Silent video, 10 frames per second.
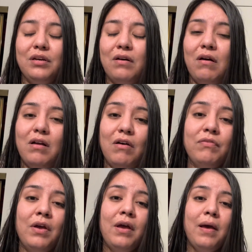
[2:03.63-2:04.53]
it all off.
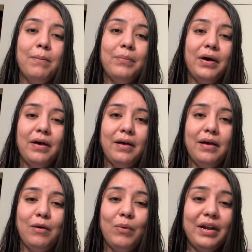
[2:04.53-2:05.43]

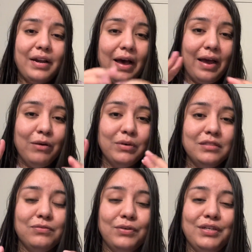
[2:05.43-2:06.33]
But when I
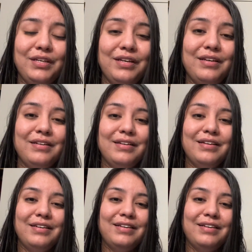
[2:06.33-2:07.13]
was freaking